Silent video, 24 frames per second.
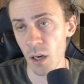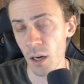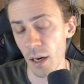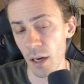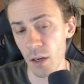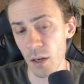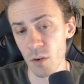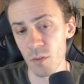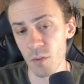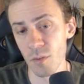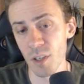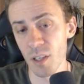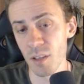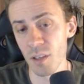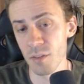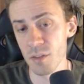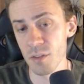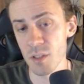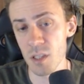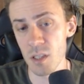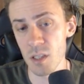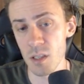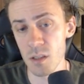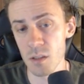Out of
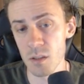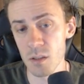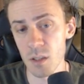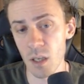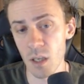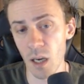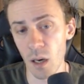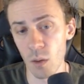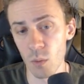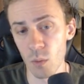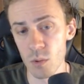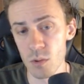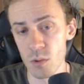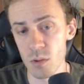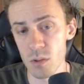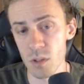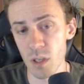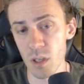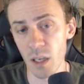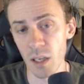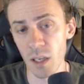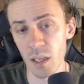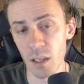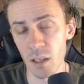NFTs, I would
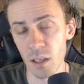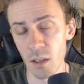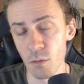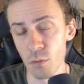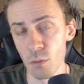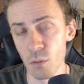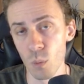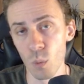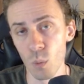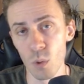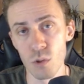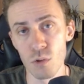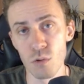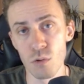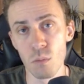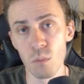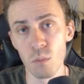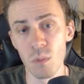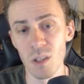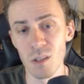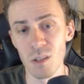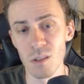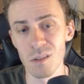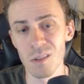say if you want to
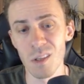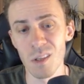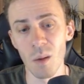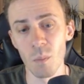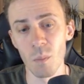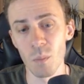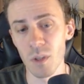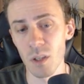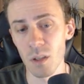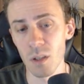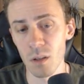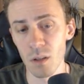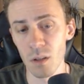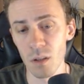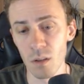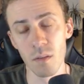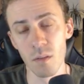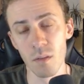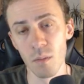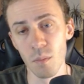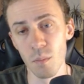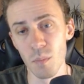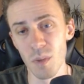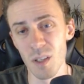mint something,
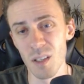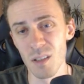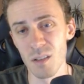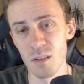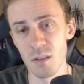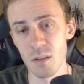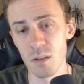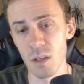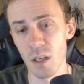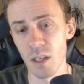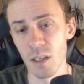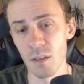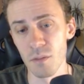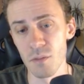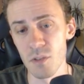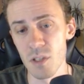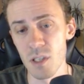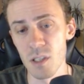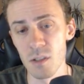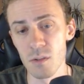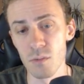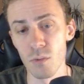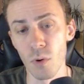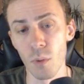mint
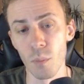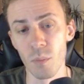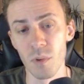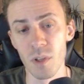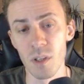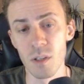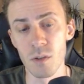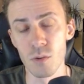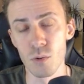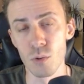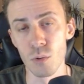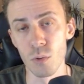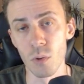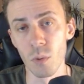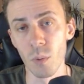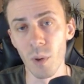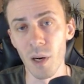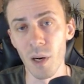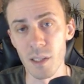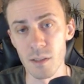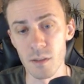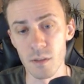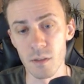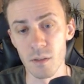NFTs from these two
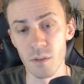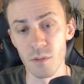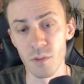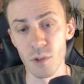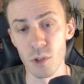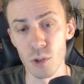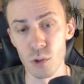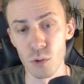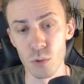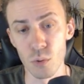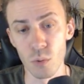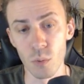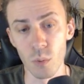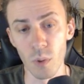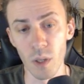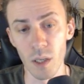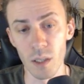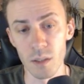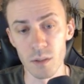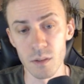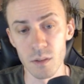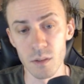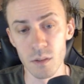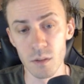quests, the first two
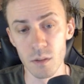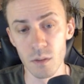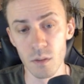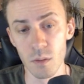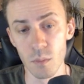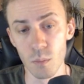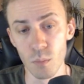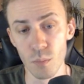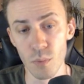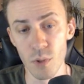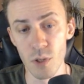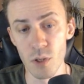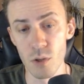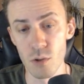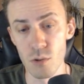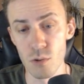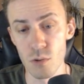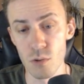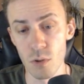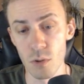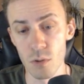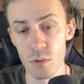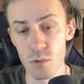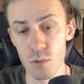quests.
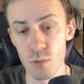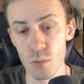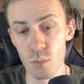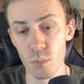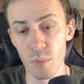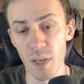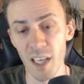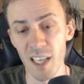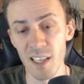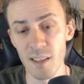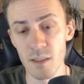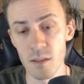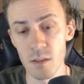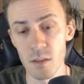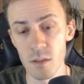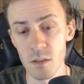Bridge to base,